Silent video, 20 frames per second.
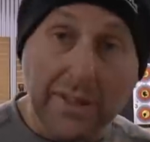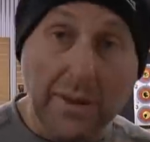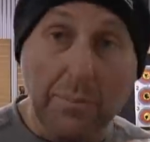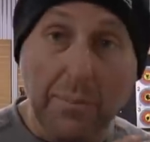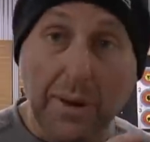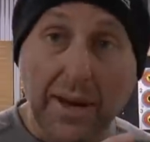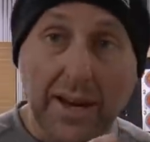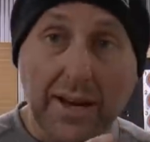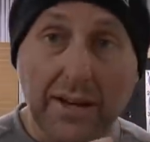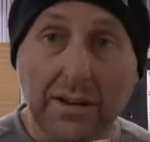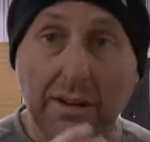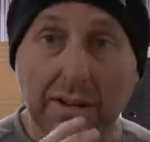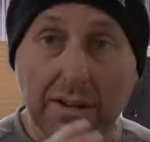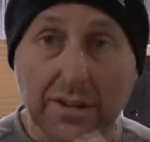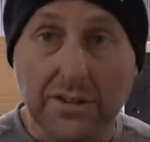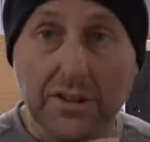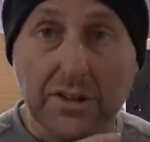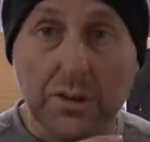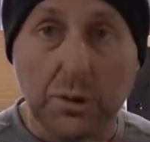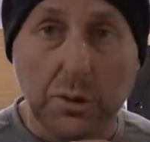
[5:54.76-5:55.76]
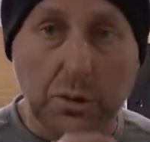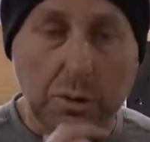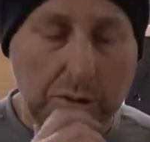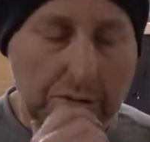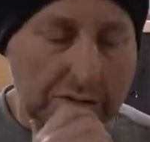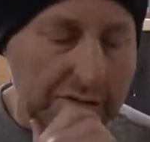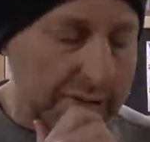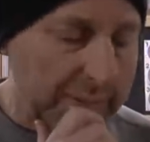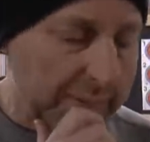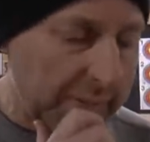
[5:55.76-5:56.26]
compare kind of
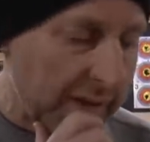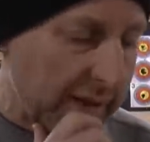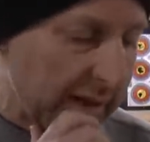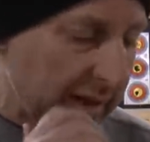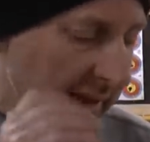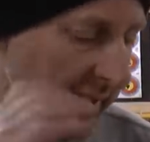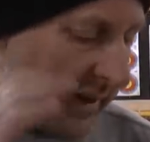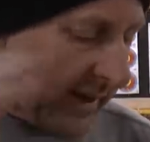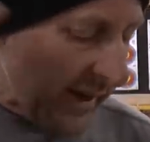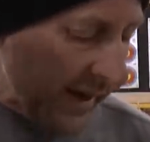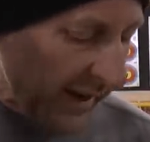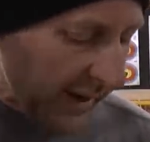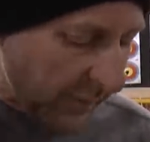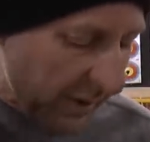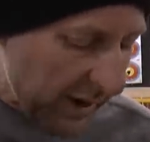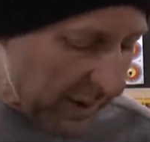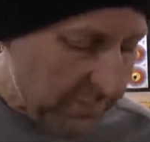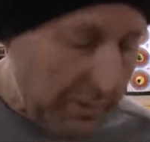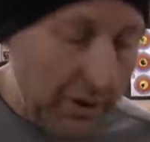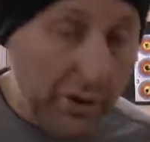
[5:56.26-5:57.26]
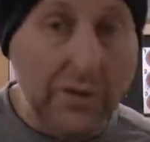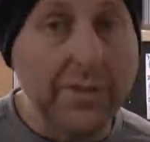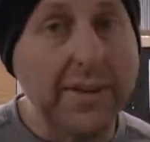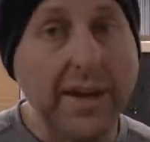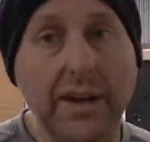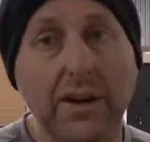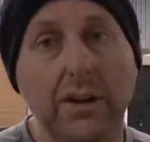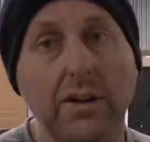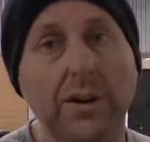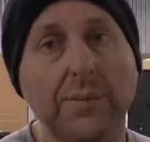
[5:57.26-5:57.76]
scores. Anyway, I bolted
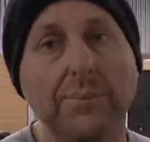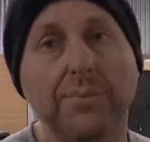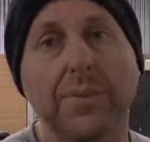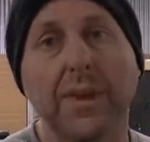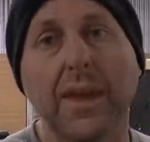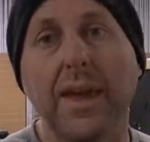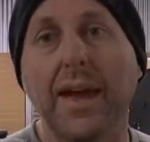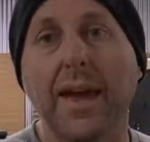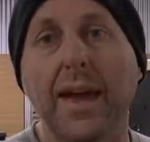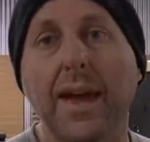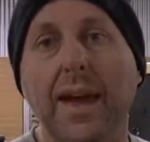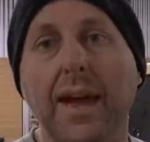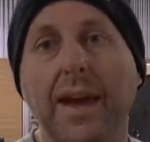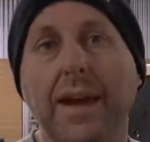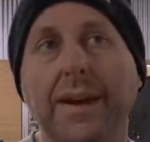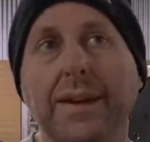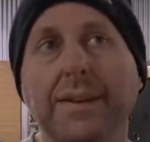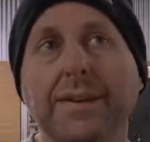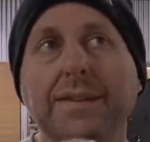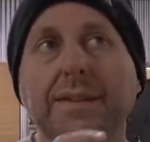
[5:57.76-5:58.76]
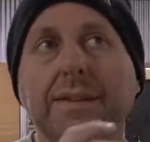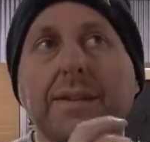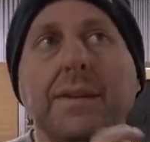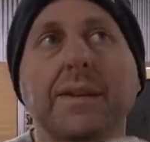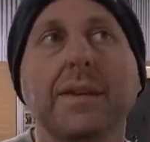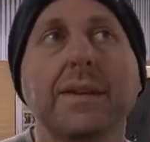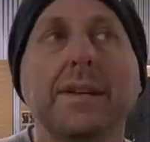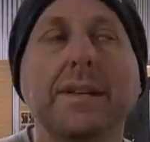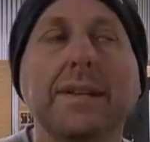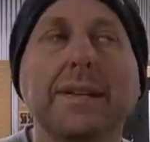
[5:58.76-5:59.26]
that on and
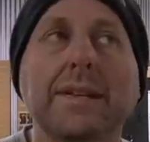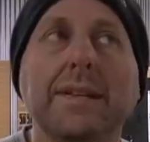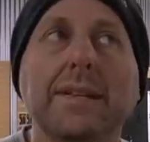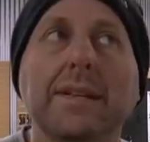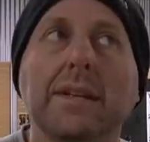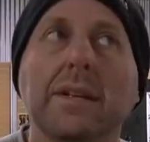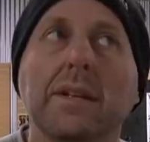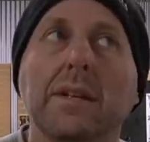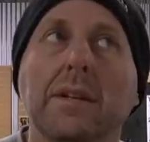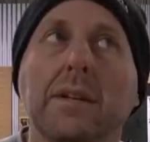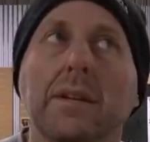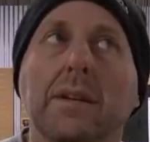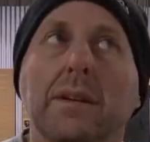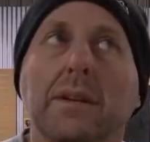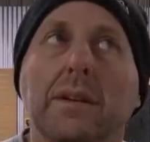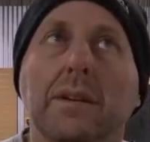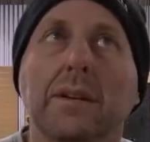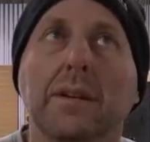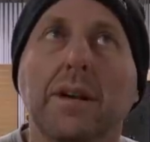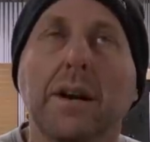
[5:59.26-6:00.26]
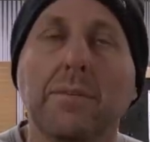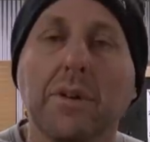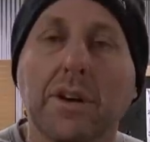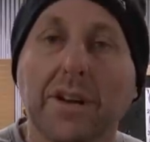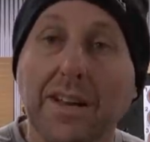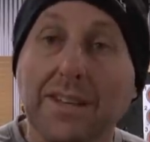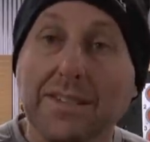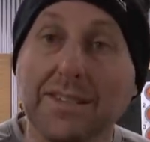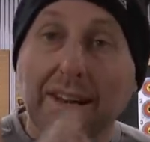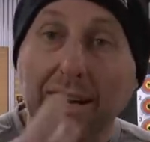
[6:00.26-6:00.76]
I'm not
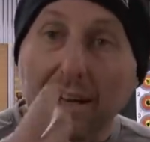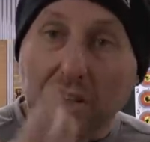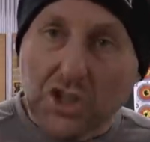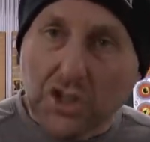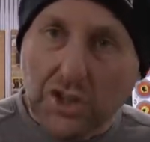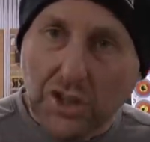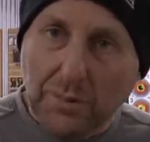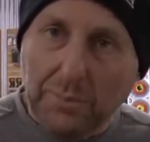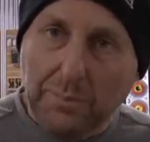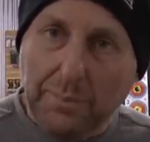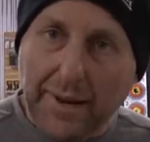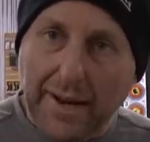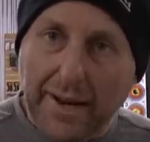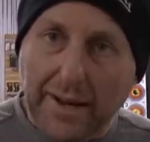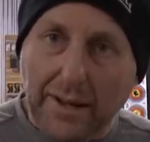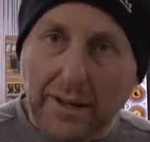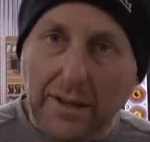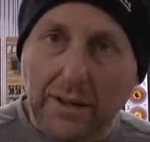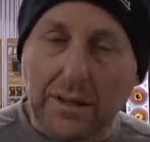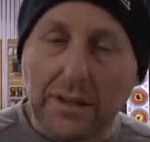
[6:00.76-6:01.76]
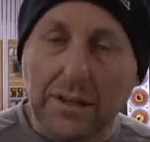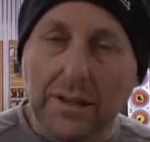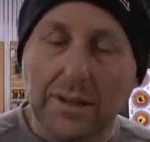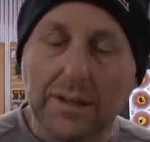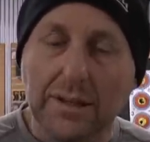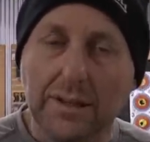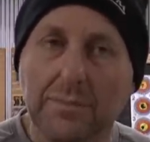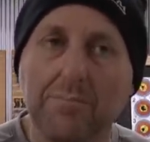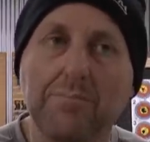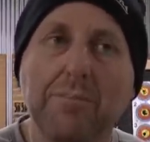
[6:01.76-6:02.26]
gonna say I shot better,
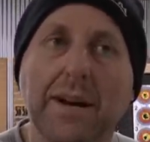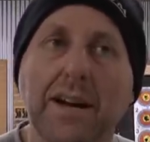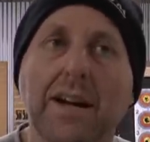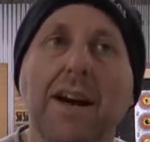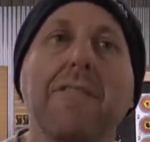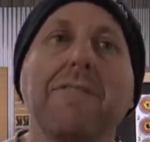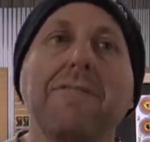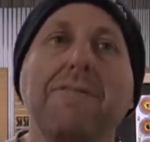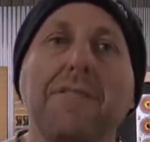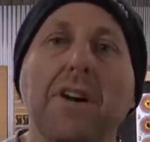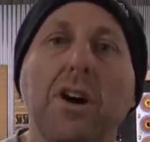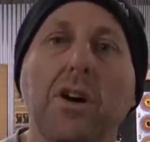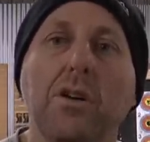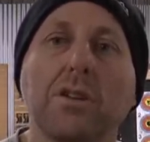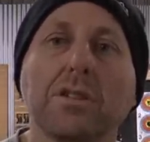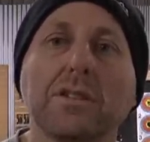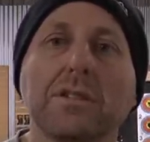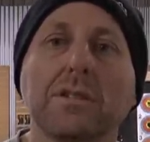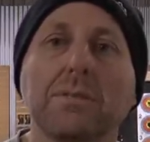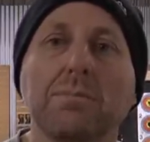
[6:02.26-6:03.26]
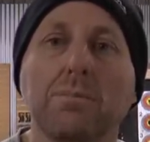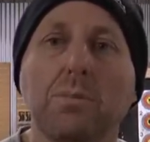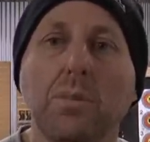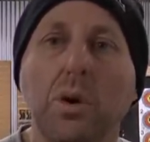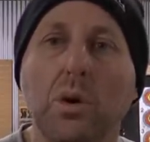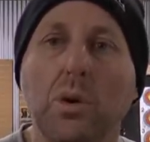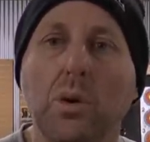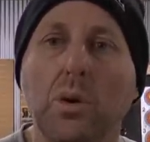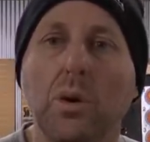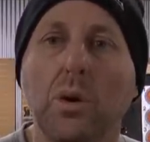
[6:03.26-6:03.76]
but I felt
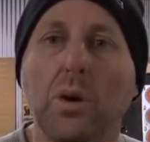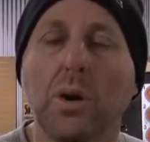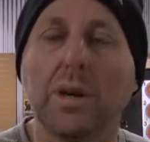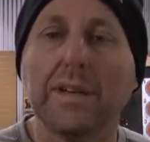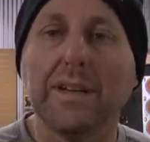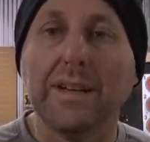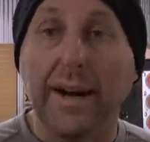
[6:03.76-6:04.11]
more